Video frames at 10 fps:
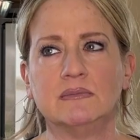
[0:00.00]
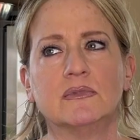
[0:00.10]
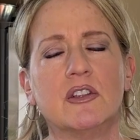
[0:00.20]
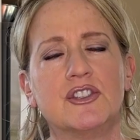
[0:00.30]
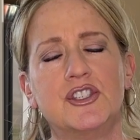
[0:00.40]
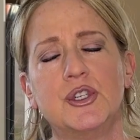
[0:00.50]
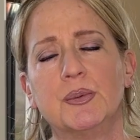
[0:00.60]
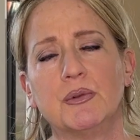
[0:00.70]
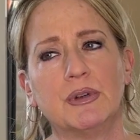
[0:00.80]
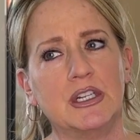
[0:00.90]
It's
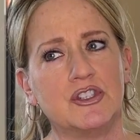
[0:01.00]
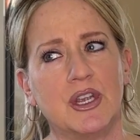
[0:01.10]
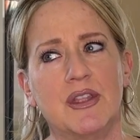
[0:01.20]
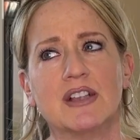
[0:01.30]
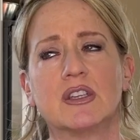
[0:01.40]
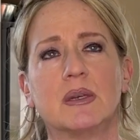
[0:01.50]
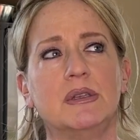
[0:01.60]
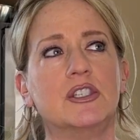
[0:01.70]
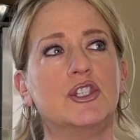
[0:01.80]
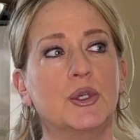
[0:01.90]
super rich and that's going to be
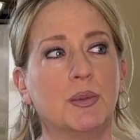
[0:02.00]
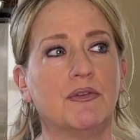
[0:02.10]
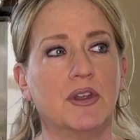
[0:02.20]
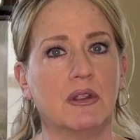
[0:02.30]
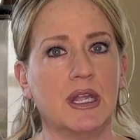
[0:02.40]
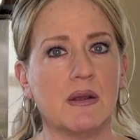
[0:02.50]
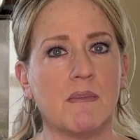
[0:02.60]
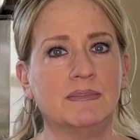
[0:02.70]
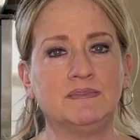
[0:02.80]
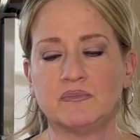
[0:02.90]
super filling.
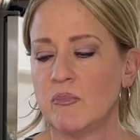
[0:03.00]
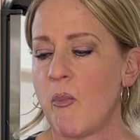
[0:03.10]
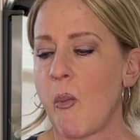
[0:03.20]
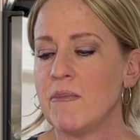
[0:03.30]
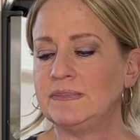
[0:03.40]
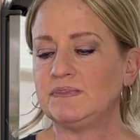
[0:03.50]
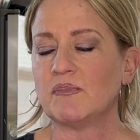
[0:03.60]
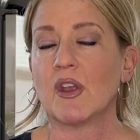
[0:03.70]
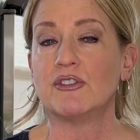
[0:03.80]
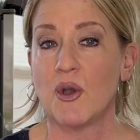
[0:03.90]

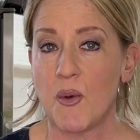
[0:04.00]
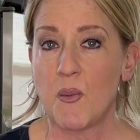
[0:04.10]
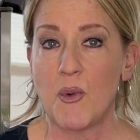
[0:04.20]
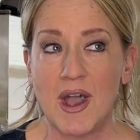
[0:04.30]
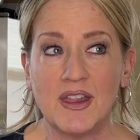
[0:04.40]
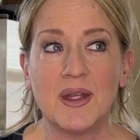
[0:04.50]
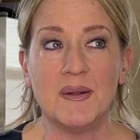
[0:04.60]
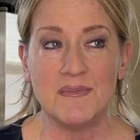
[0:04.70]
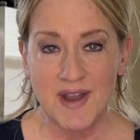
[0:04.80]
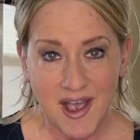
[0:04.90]
So while I
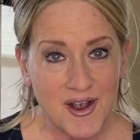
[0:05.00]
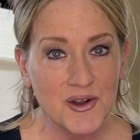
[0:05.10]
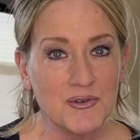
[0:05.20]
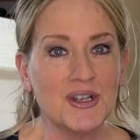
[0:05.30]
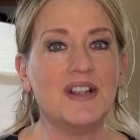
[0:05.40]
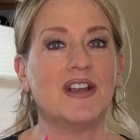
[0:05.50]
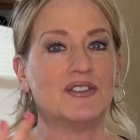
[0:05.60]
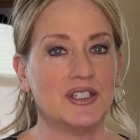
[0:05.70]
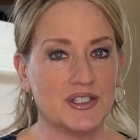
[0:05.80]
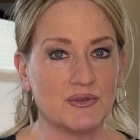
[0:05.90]
am not hungry as
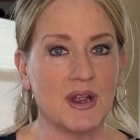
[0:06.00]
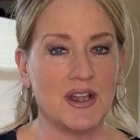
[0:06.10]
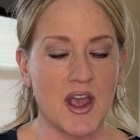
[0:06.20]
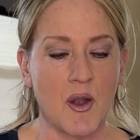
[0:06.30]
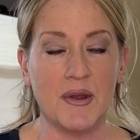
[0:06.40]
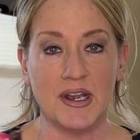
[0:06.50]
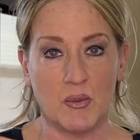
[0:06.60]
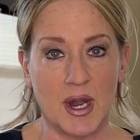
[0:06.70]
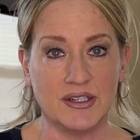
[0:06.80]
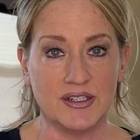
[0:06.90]
it is right now and I
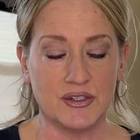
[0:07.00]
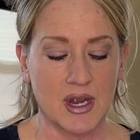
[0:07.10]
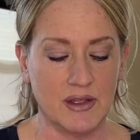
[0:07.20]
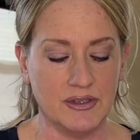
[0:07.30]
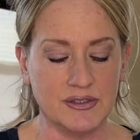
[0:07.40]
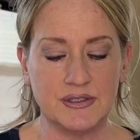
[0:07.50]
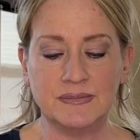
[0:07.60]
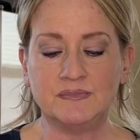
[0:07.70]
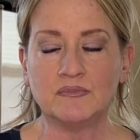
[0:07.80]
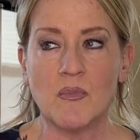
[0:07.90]
wanted to try this,
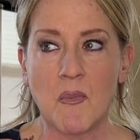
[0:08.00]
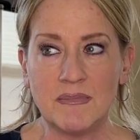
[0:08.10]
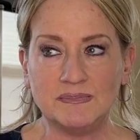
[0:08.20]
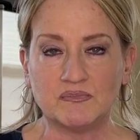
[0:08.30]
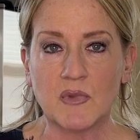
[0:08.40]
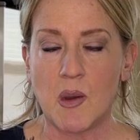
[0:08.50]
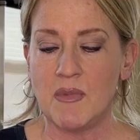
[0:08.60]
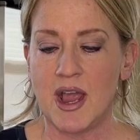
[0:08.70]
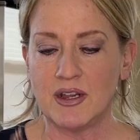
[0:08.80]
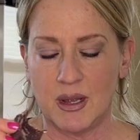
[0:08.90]
I'm
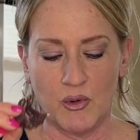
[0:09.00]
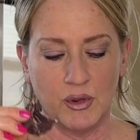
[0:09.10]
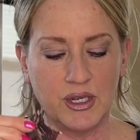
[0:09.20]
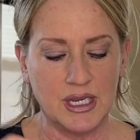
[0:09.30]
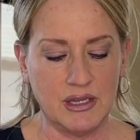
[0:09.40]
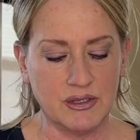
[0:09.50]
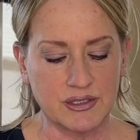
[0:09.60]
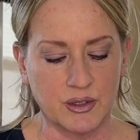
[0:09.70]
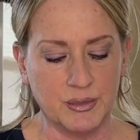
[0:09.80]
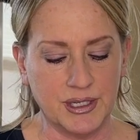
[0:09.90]
only going to eat this
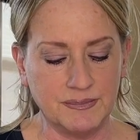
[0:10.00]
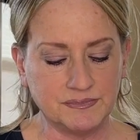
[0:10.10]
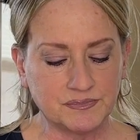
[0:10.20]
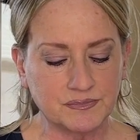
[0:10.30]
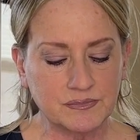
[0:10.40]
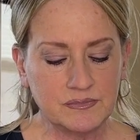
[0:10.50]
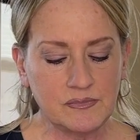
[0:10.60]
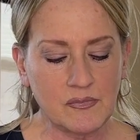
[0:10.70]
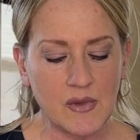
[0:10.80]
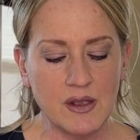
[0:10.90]
little bit
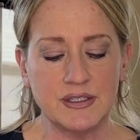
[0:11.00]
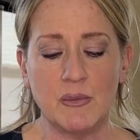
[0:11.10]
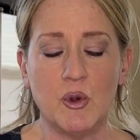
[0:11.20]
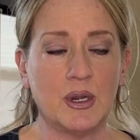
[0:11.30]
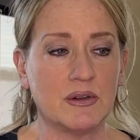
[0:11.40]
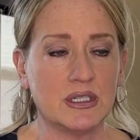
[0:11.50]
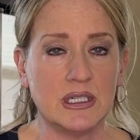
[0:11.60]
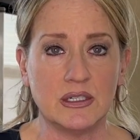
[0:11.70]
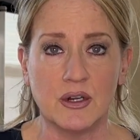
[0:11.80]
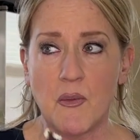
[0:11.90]
because I'm going out to
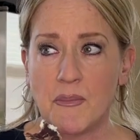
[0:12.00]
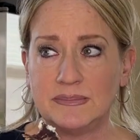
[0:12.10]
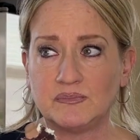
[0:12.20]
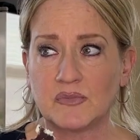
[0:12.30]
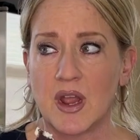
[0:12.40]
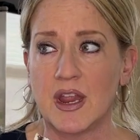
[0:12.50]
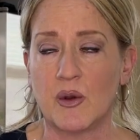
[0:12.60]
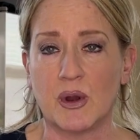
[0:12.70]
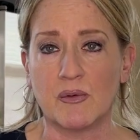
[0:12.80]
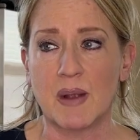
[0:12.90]
dinner and I don't
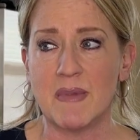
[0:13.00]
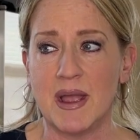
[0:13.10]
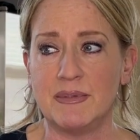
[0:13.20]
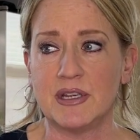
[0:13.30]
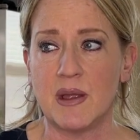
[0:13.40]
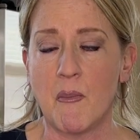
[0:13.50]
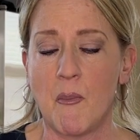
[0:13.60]
want to wreck my appetite.